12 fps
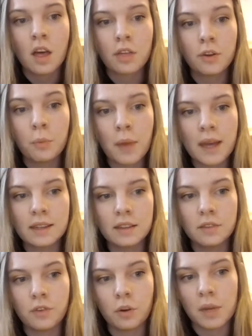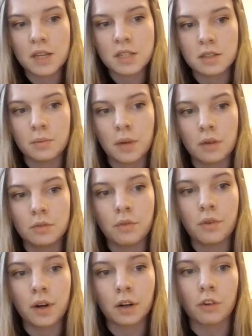Through making information about the
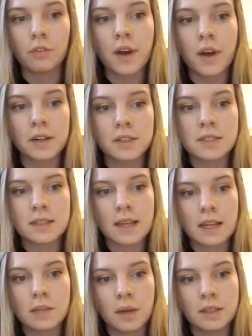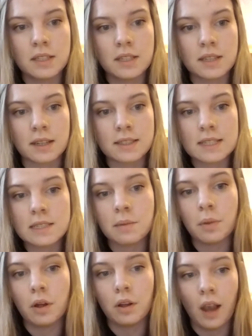work of various state bodies
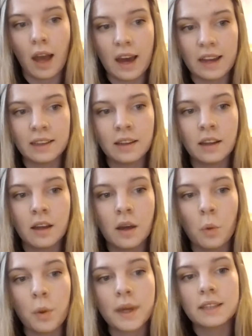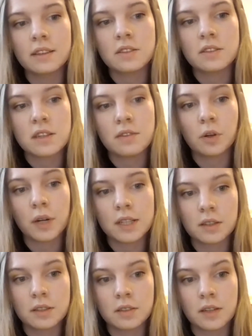accessible online, we can achieve
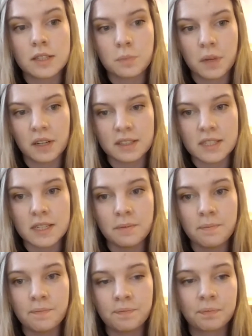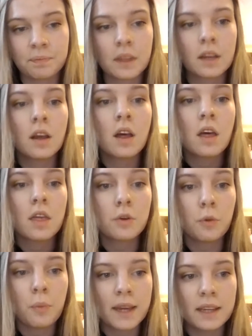greater transparency.
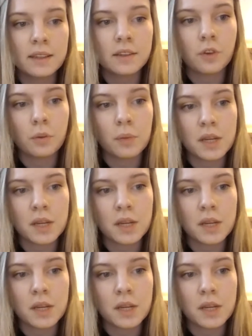Through making